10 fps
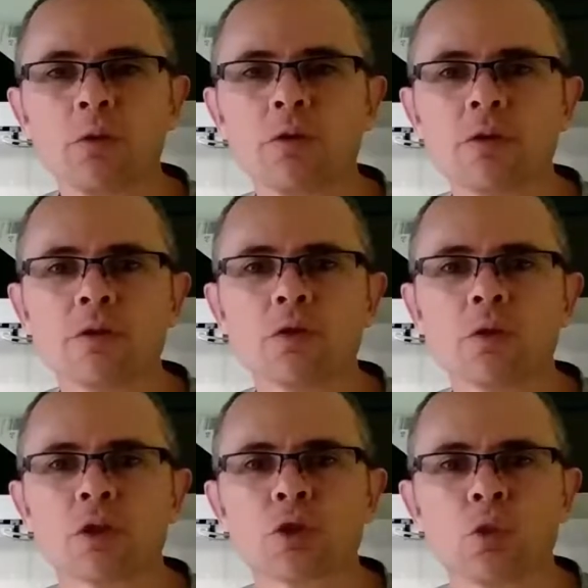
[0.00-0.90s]

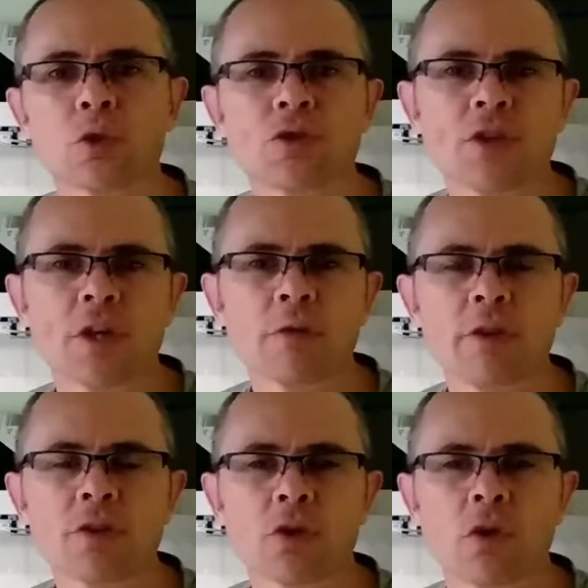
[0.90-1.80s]
do a short
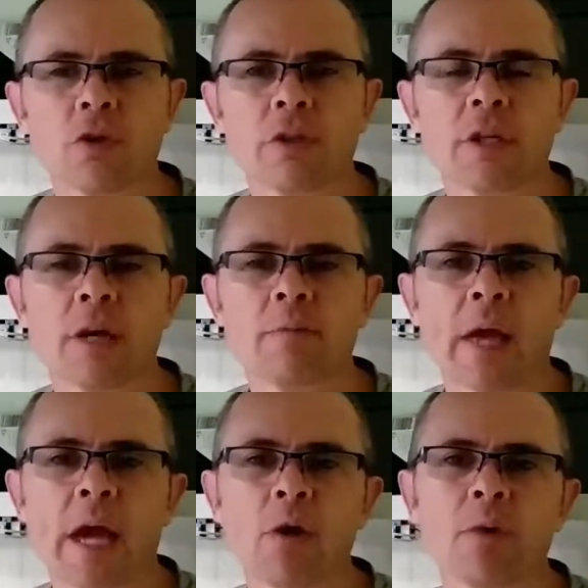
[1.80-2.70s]
series on
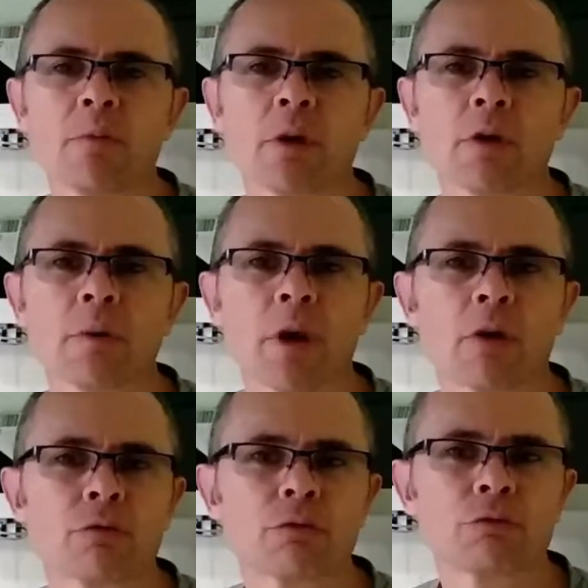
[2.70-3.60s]
how I'm going
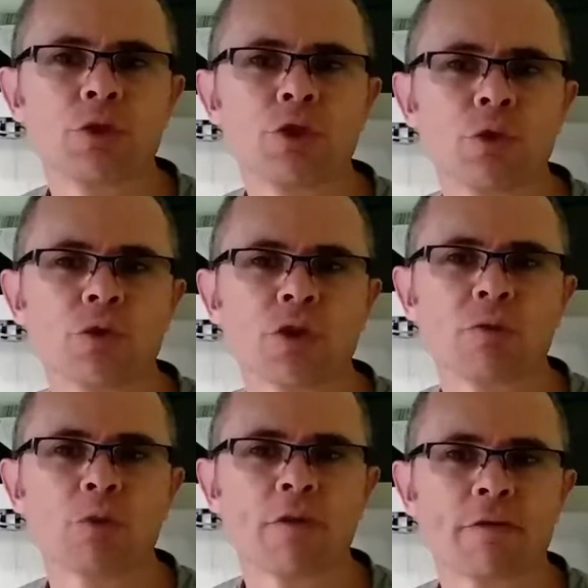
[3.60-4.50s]
about
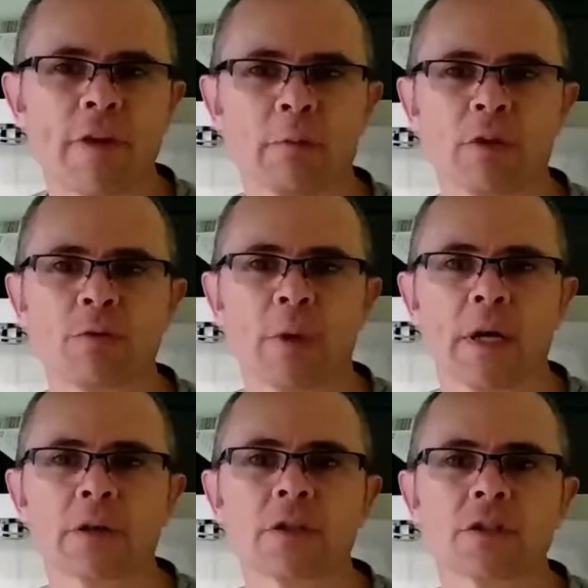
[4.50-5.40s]
reducing my family's
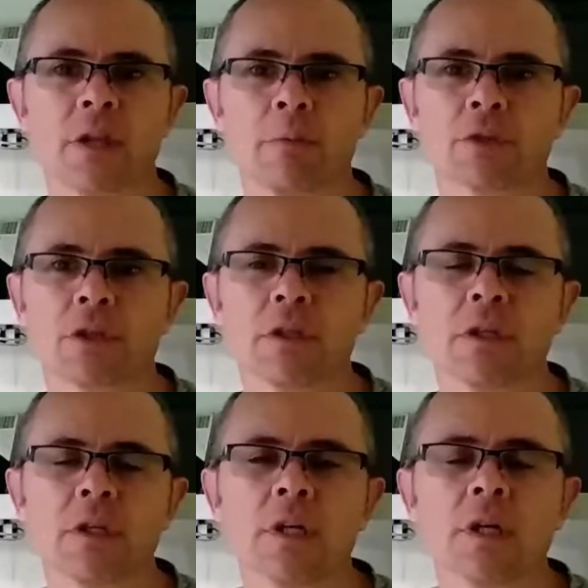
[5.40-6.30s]
power consumption.
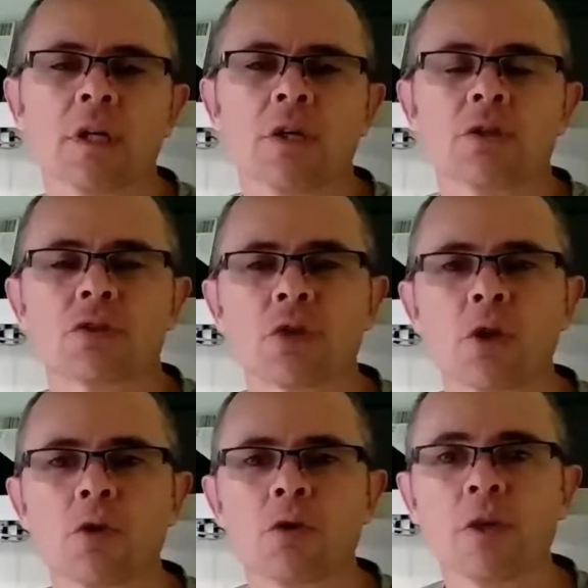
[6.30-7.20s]

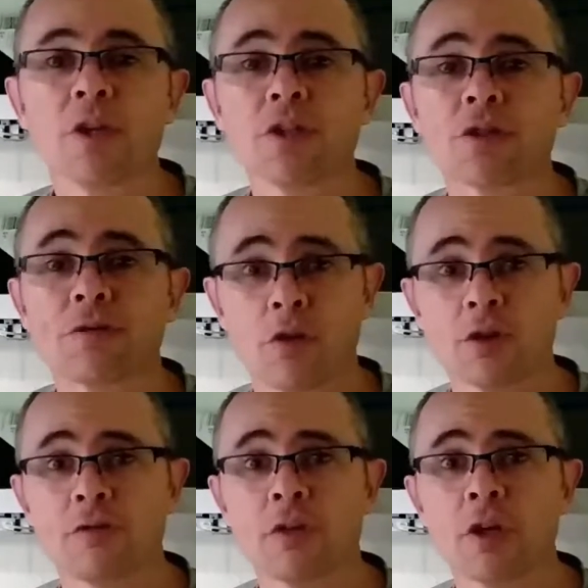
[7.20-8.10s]
So in this
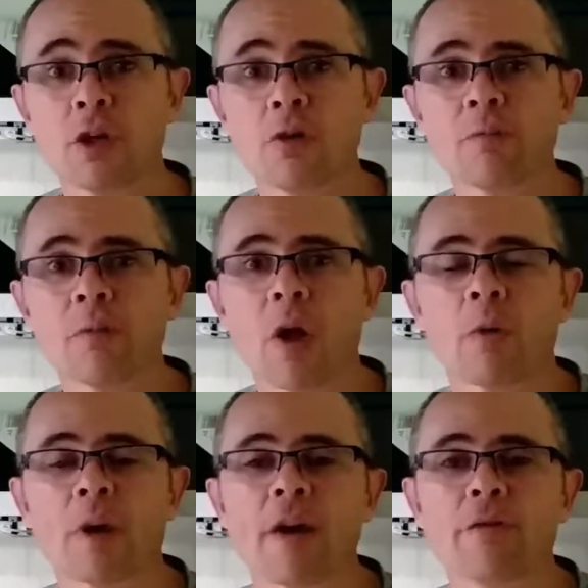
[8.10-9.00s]
first video, I
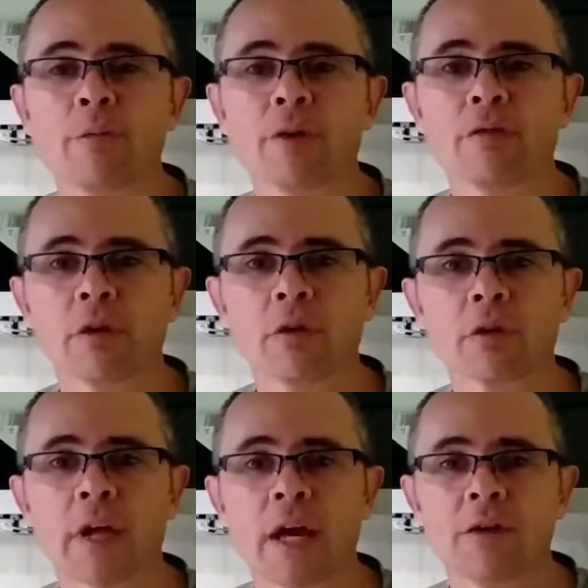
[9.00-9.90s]
want to have a bit of a
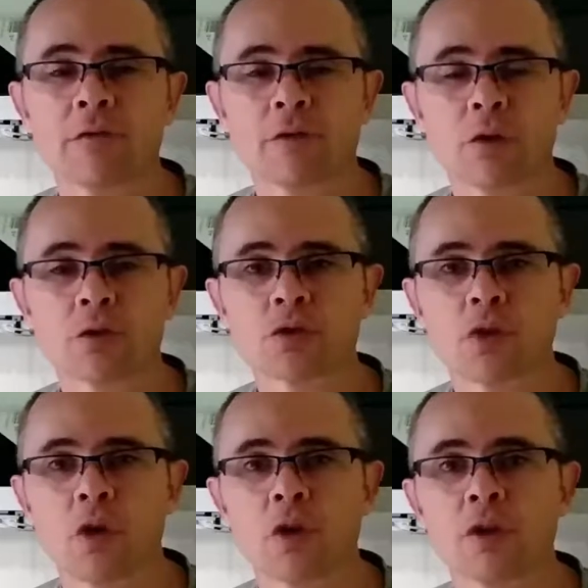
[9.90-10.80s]
look and focus
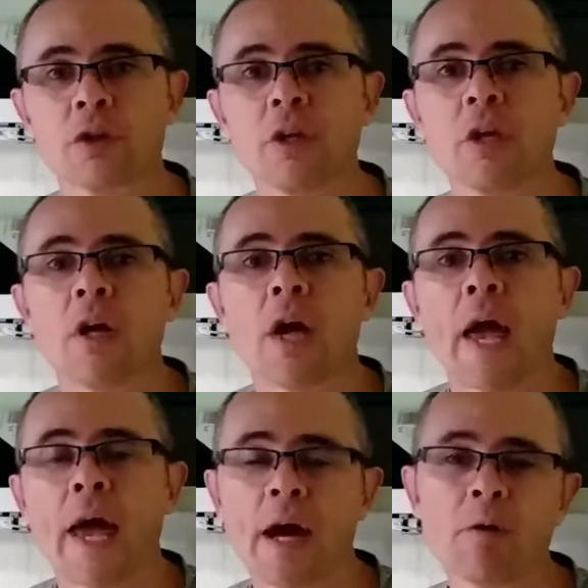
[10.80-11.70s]
on
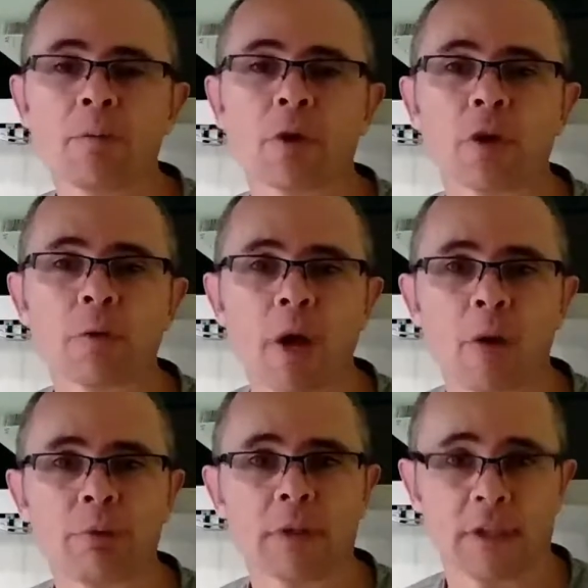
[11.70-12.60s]
how I'm going
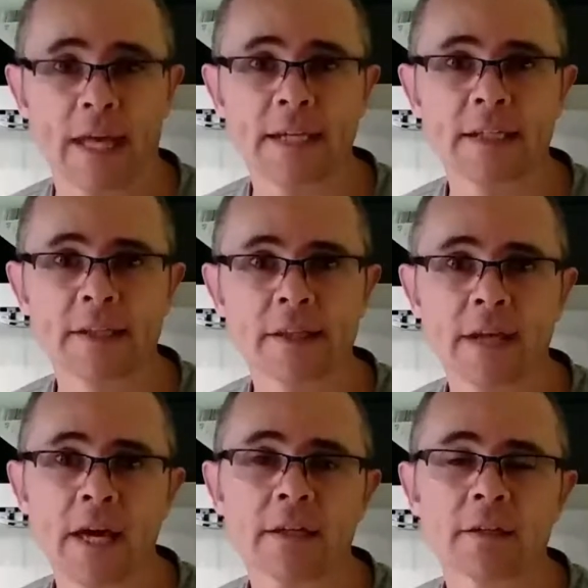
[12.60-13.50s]
about planning
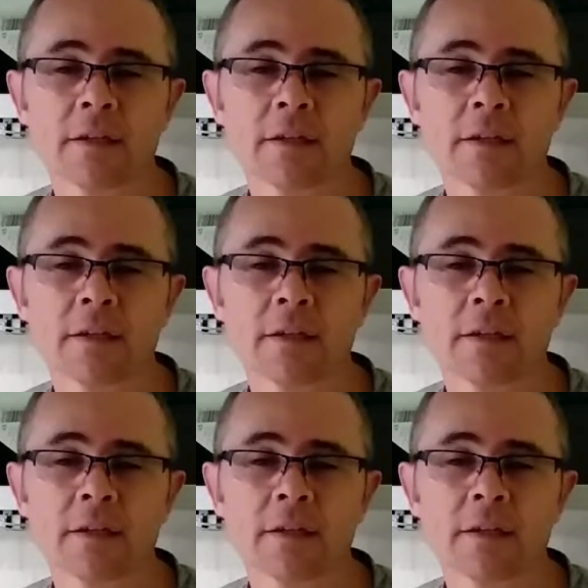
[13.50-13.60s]
that